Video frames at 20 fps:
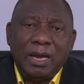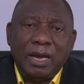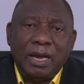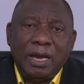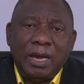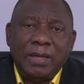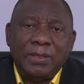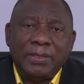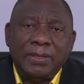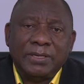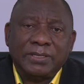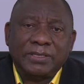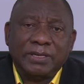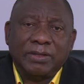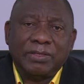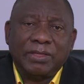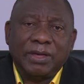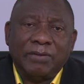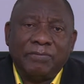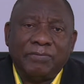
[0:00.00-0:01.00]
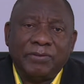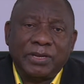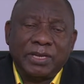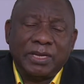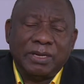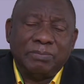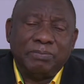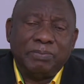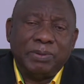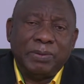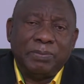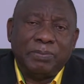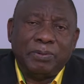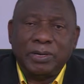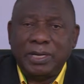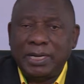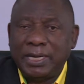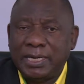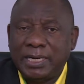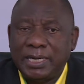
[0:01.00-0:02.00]
and the South African people
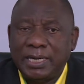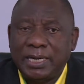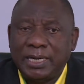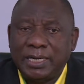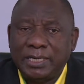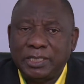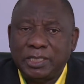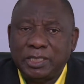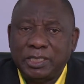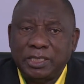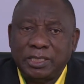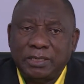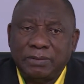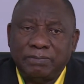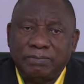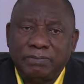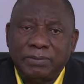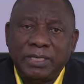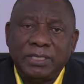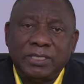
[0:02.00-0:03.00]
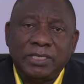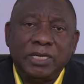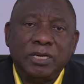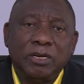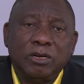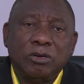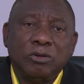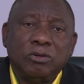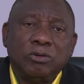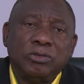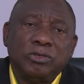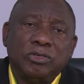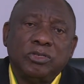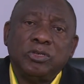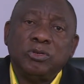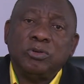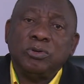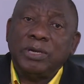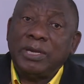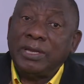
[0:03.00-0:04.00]
at large. This includes
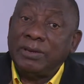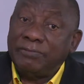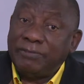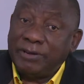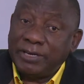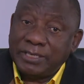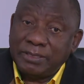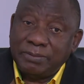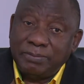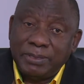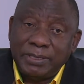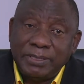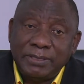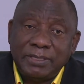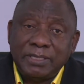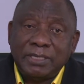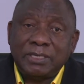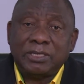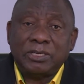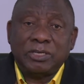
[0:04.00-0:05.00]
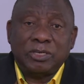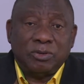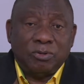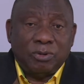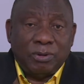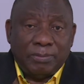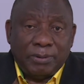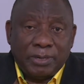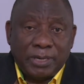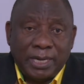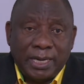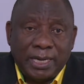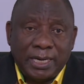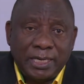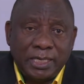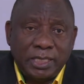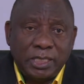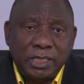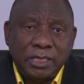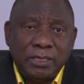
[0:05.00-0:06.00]
new investments in renewable
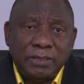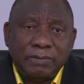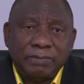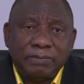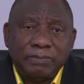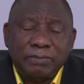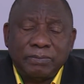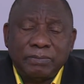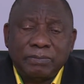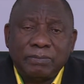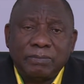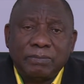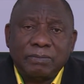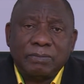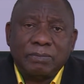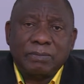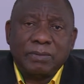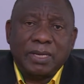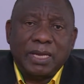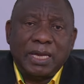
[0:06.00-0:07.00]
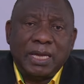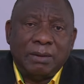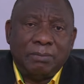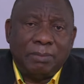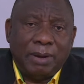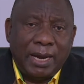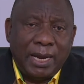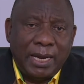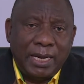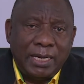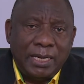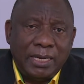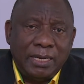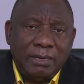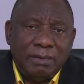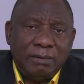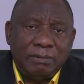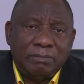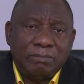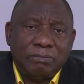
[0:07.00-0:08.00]
energy, in mining,
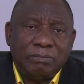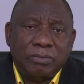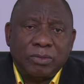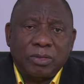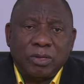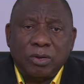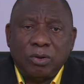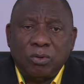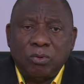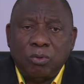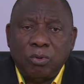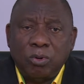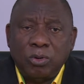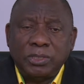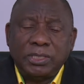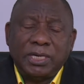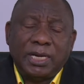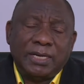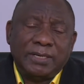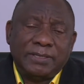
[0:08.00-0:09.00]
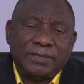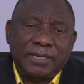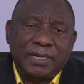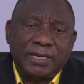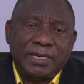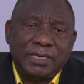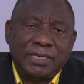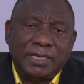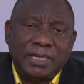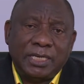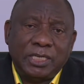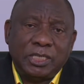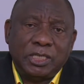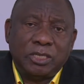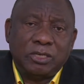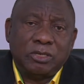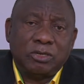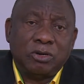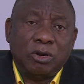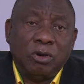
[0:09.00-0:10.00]
water and
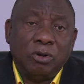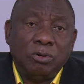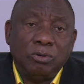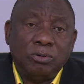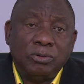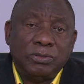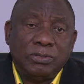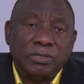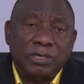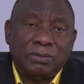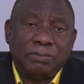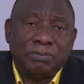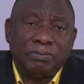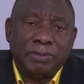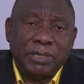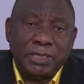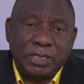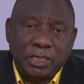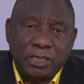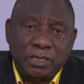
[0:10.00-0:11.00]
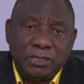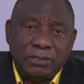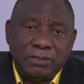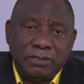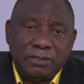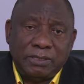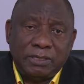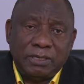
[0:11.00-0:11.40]
sanitation, roads and bridges,